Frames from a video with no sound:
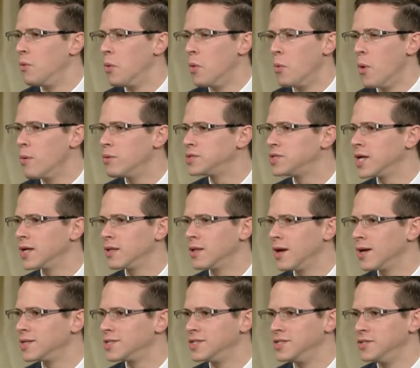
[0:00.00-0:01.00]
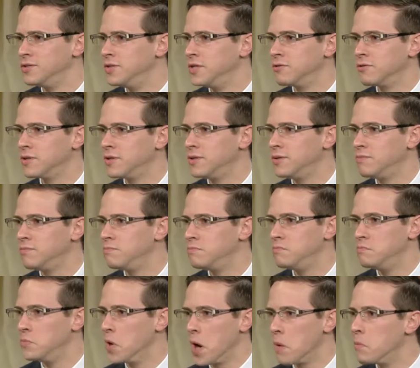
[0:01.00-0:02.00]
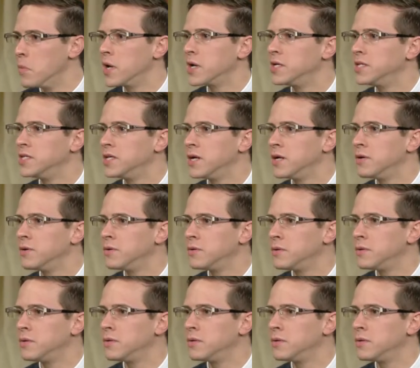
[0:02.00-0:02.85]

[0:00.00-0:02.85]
What was that like? Did you nearly not make it down?